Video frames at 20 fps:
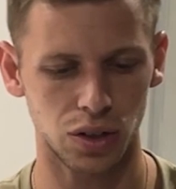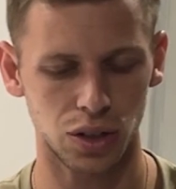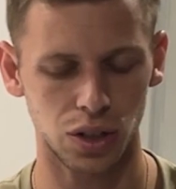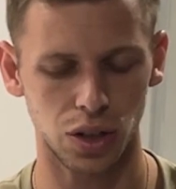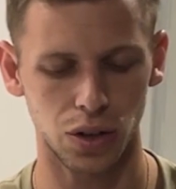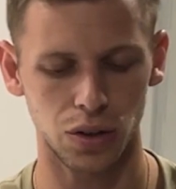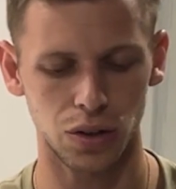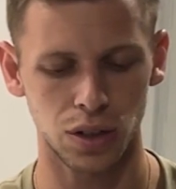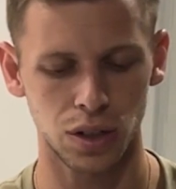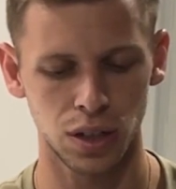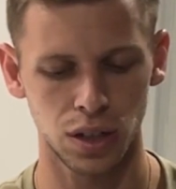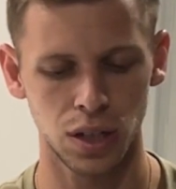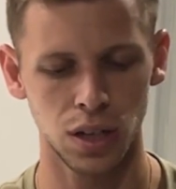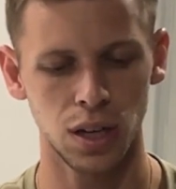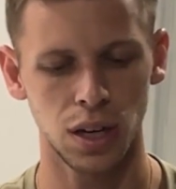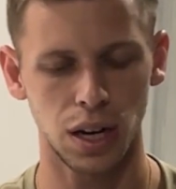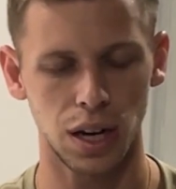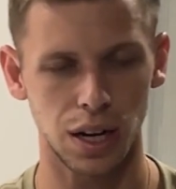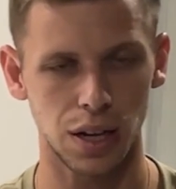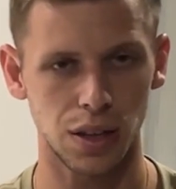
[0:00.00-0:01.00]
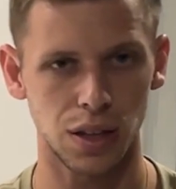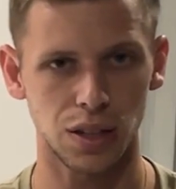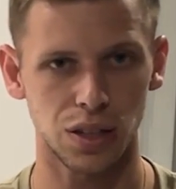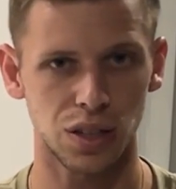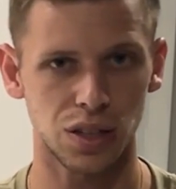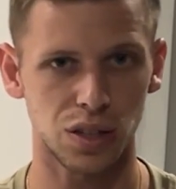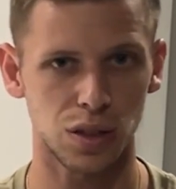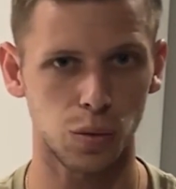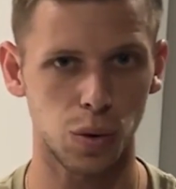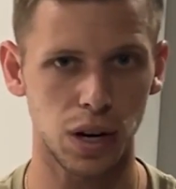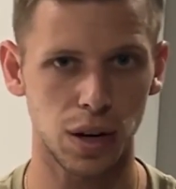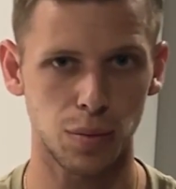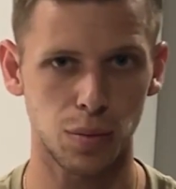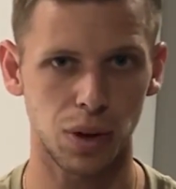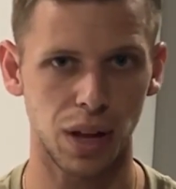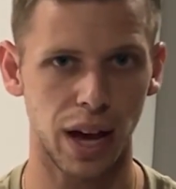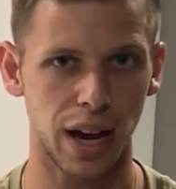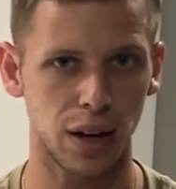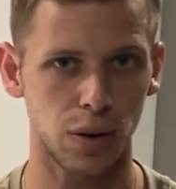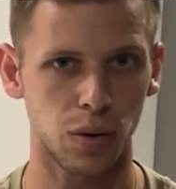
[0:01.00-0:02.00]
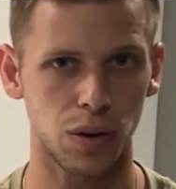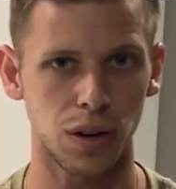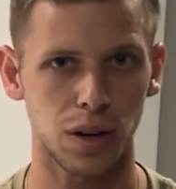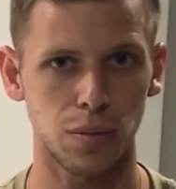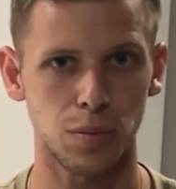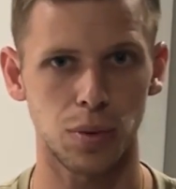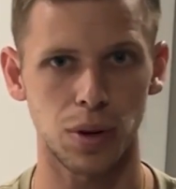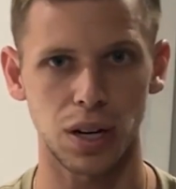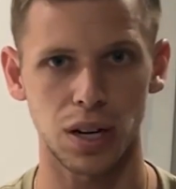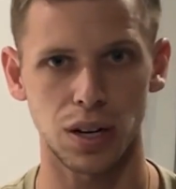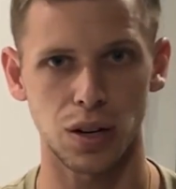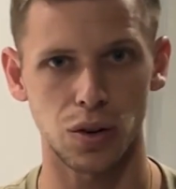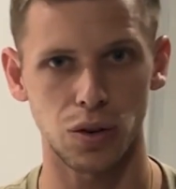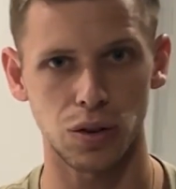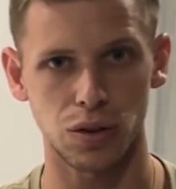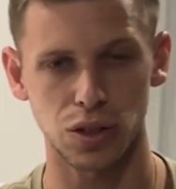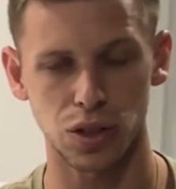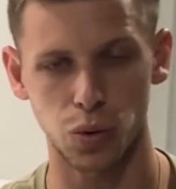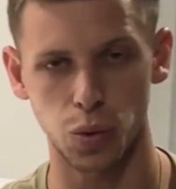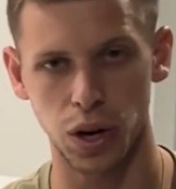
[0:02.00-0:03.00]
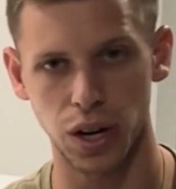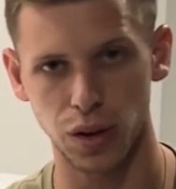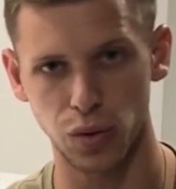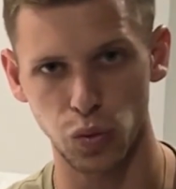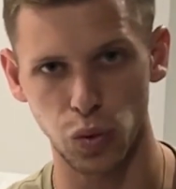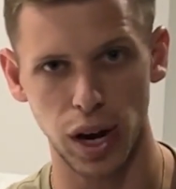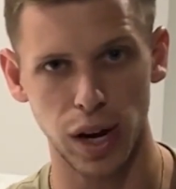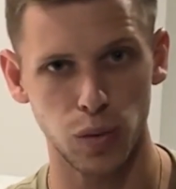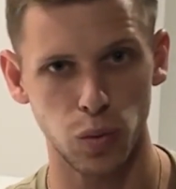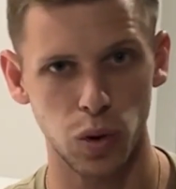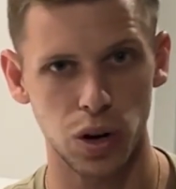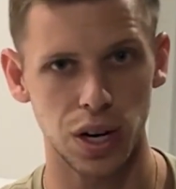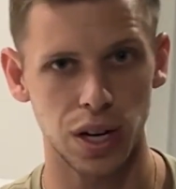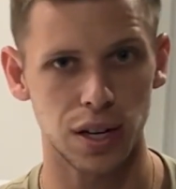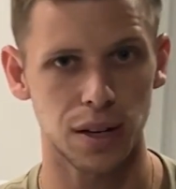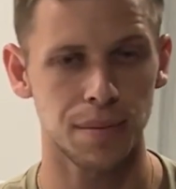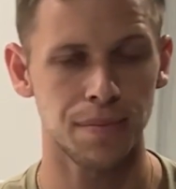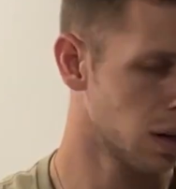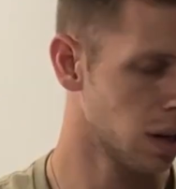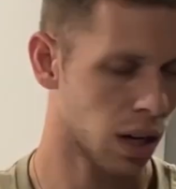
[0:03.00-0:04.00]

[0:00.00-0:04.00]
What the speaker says: So this is the white and black one, but I know there's a white and red one.